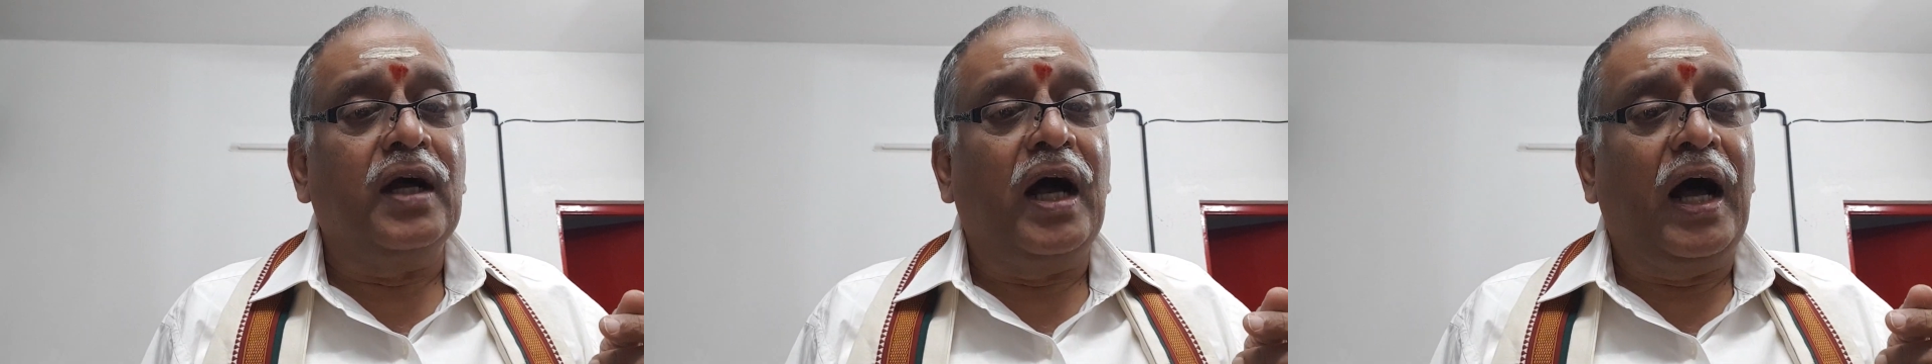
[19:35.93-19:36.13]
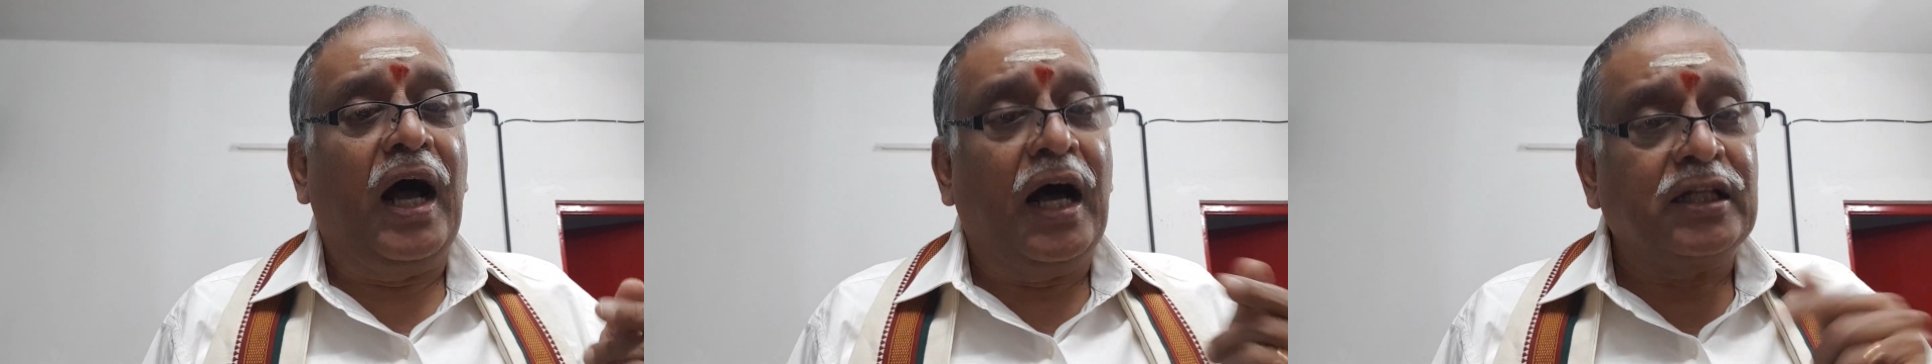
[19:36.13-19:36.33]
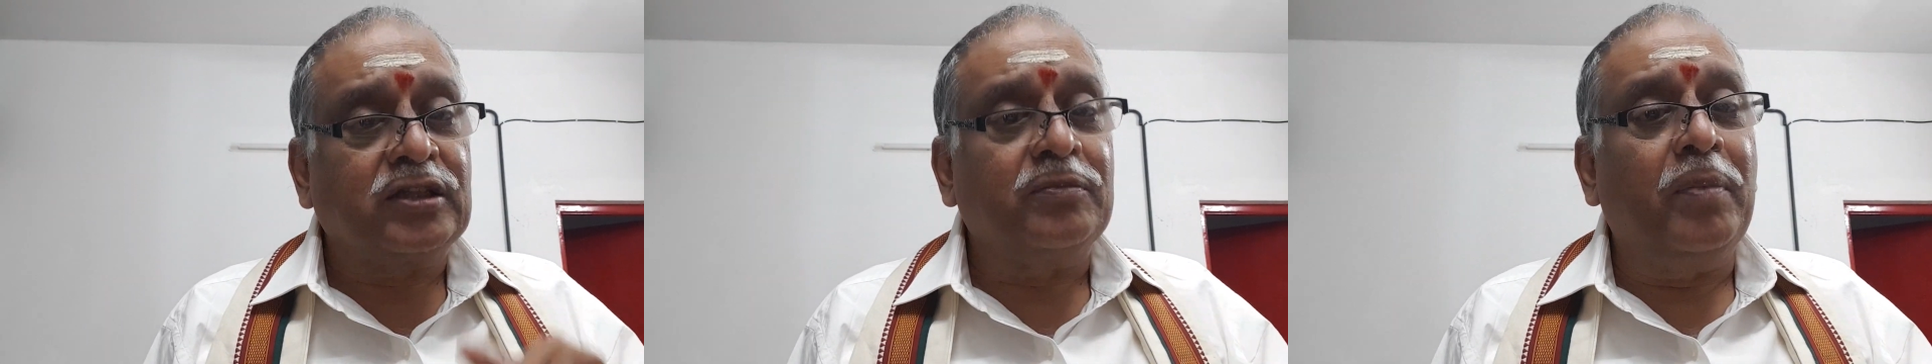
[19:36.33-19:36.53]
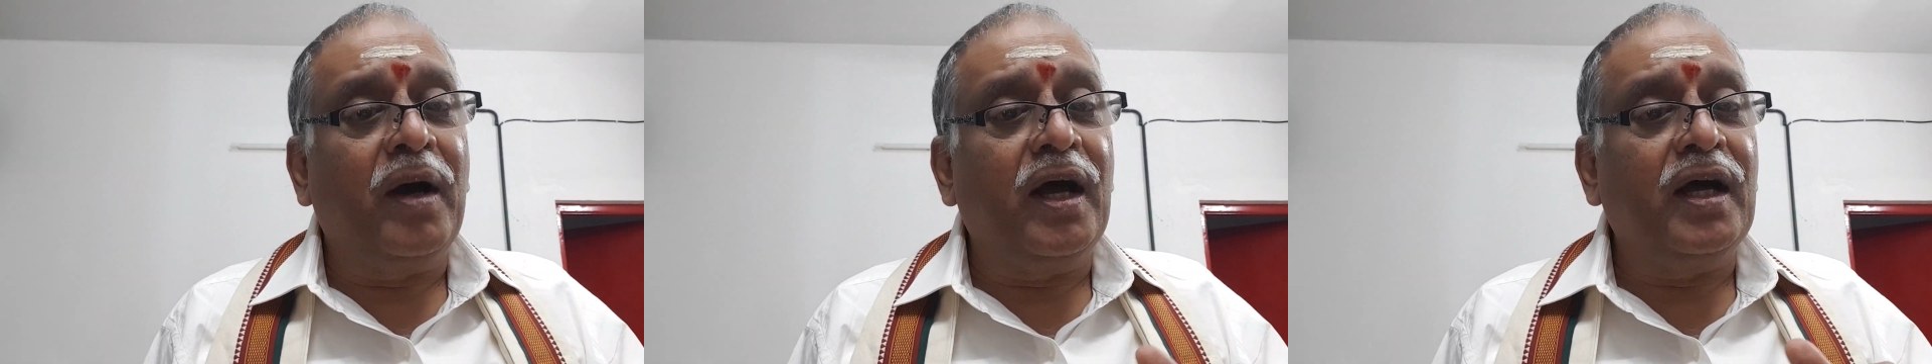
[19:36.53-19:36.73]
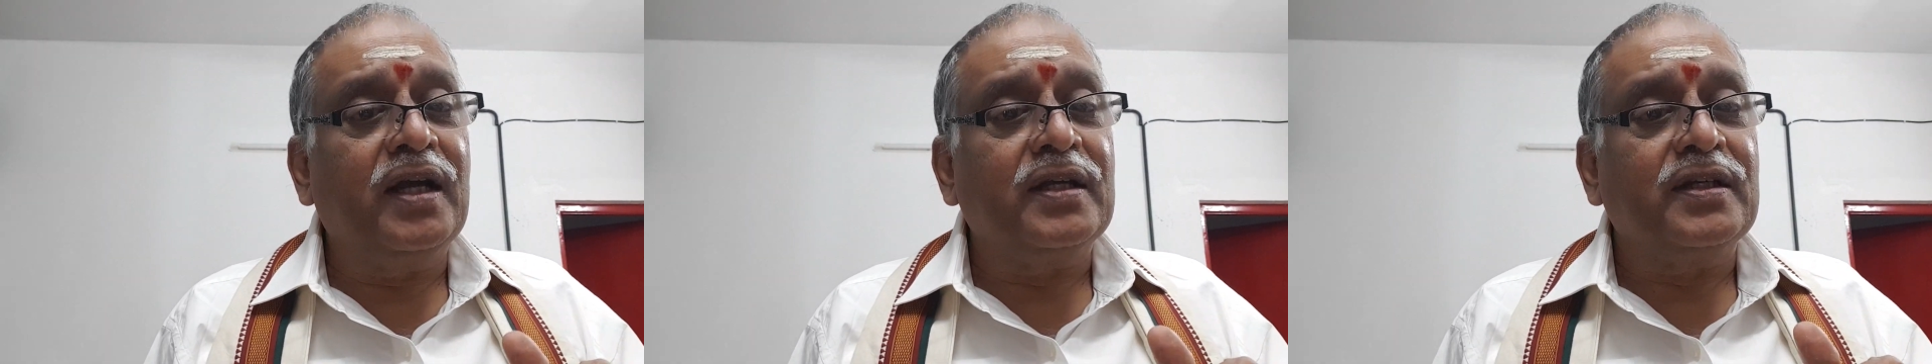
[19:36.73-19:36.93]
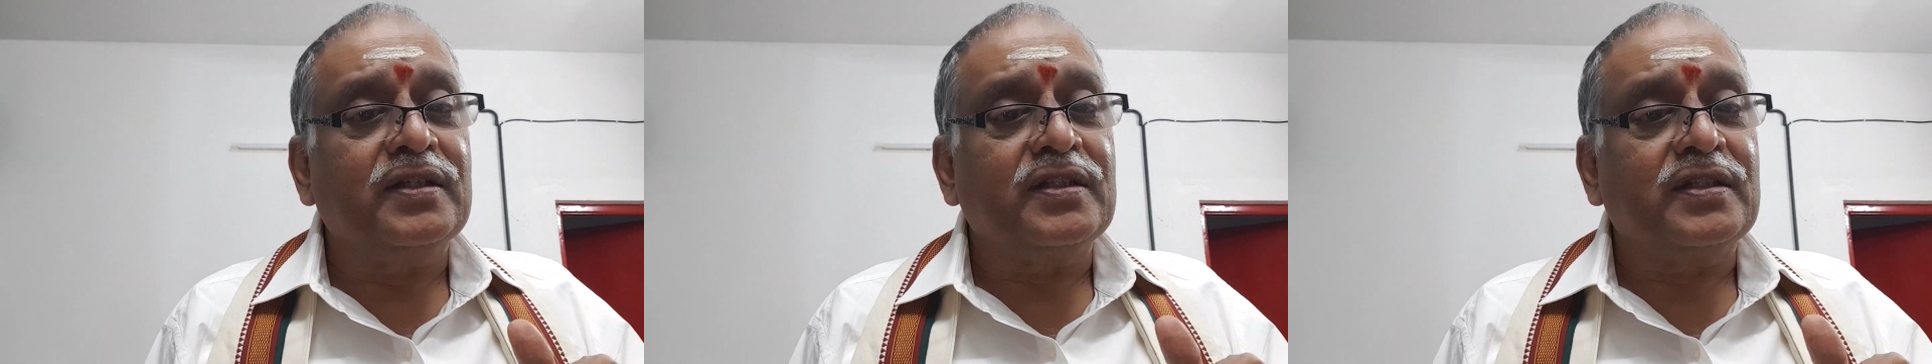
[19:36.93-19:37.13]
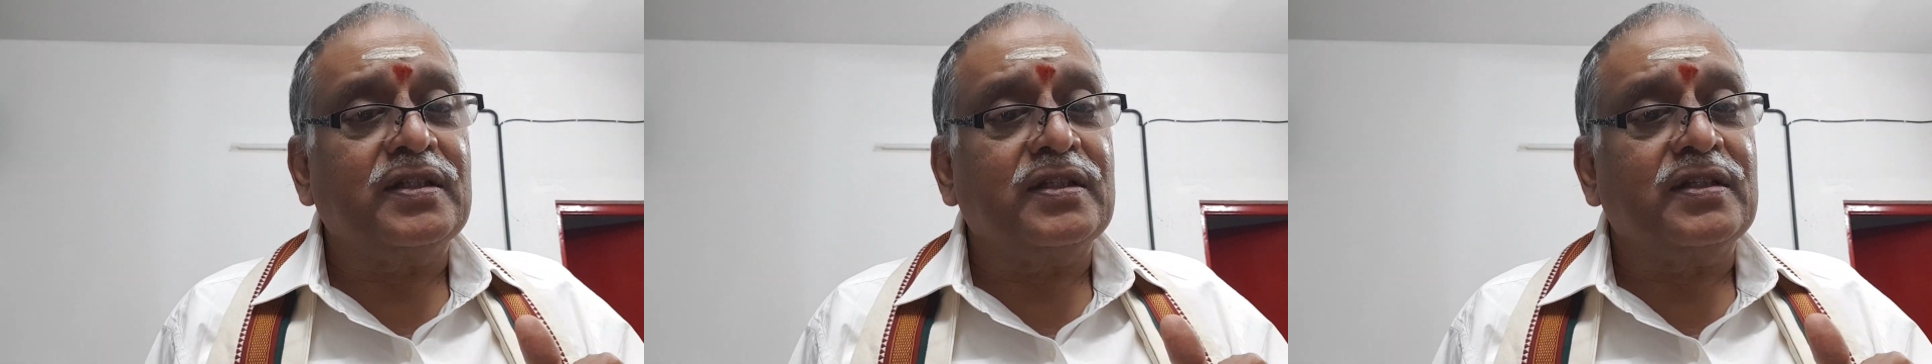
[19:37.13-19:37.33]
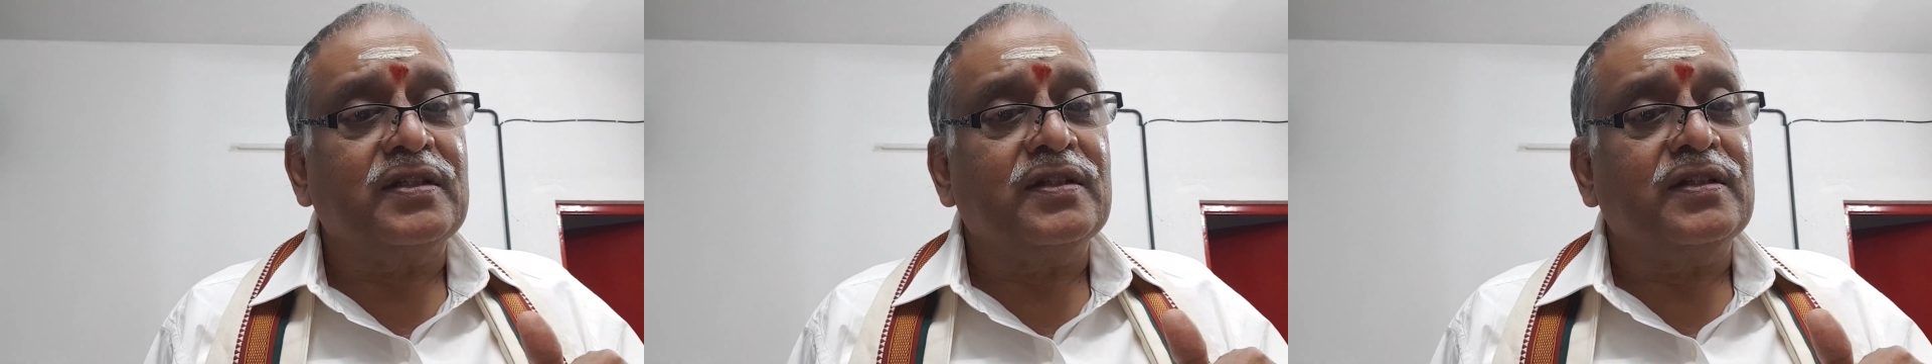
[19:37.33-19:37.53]
Atma,
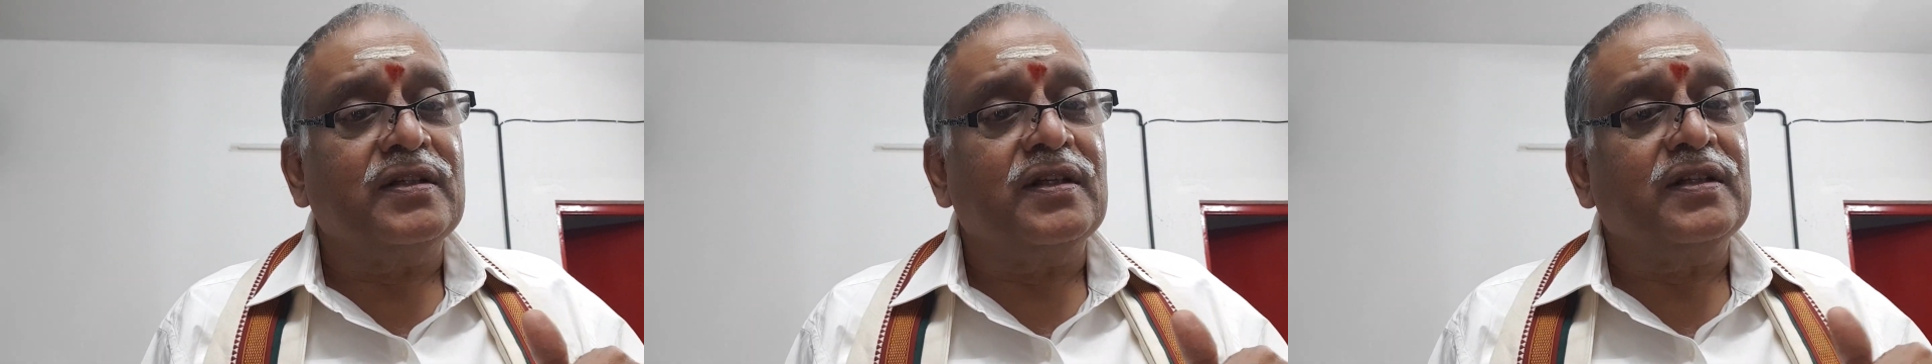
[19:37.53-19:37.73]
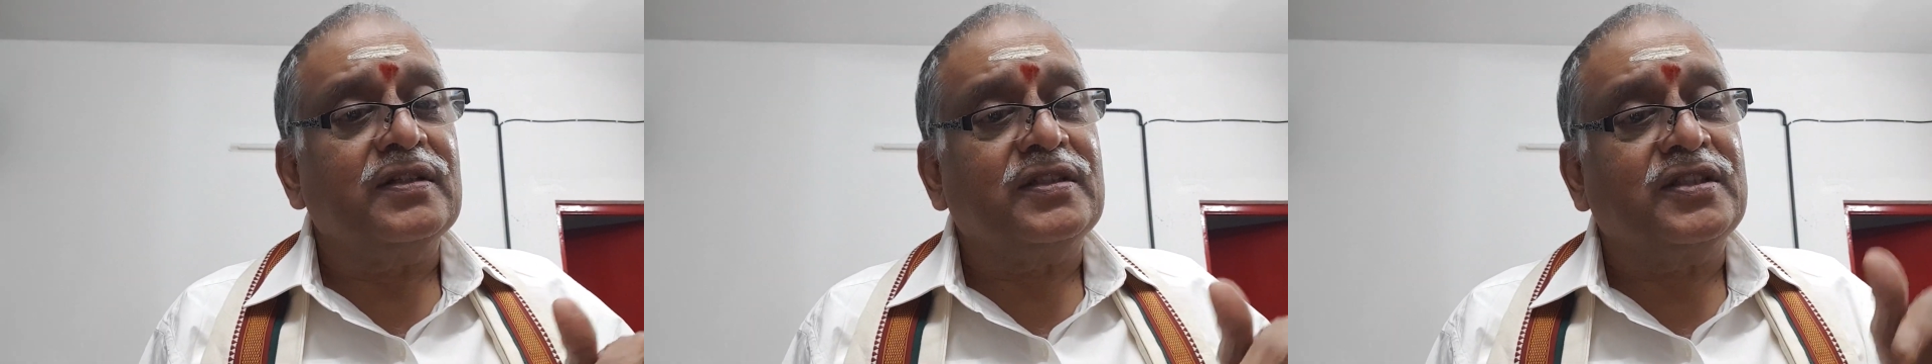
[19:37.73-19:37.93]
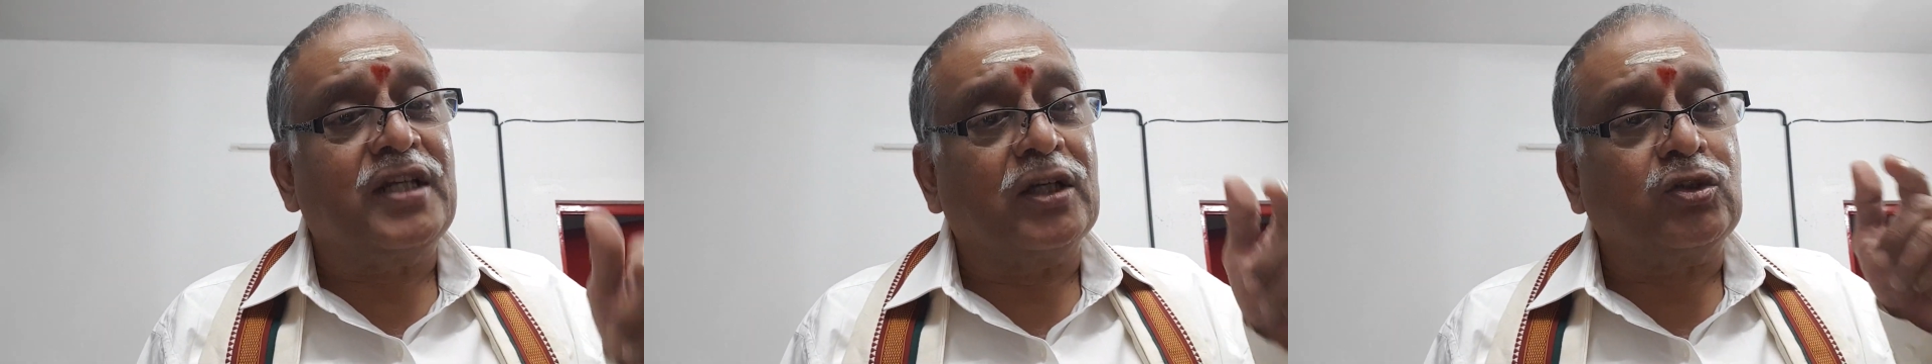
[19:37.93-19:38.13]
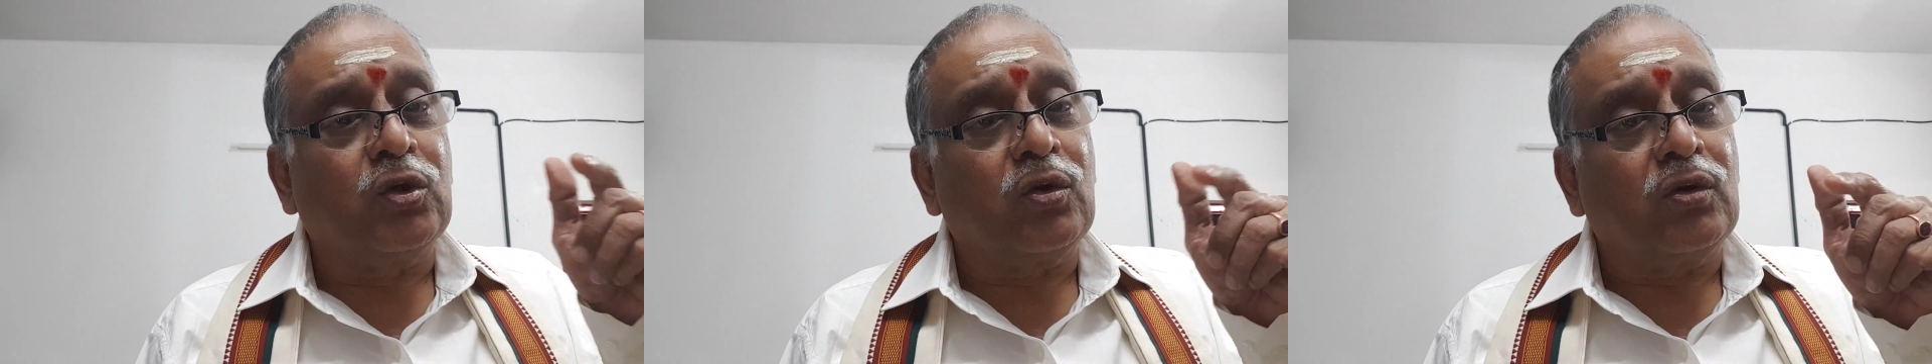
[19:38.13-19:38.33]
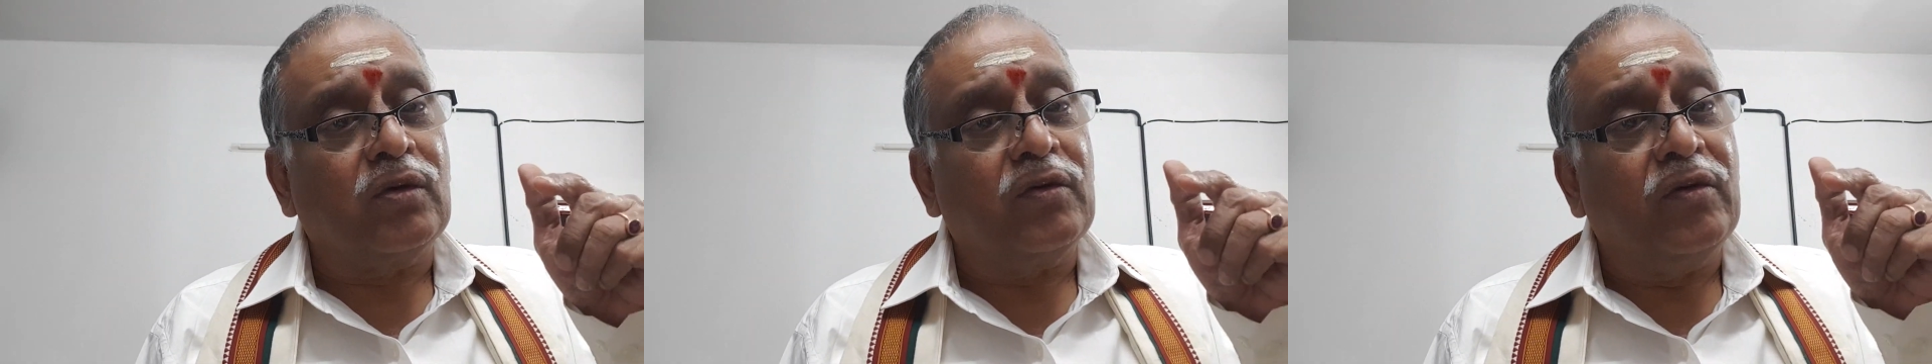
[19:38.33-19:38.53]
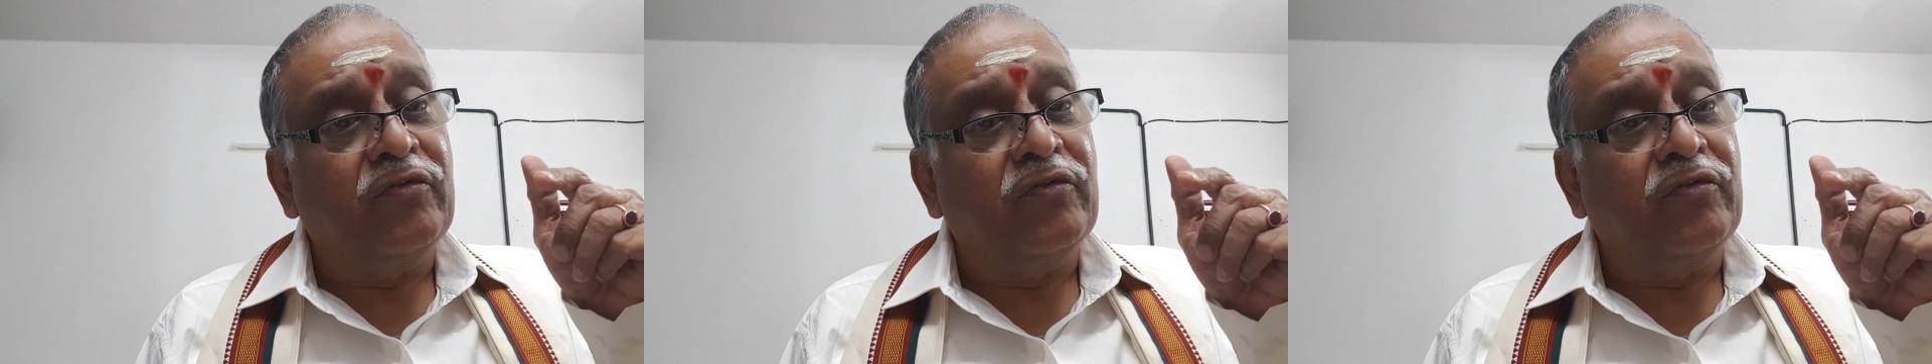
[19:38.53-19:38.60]
Chatur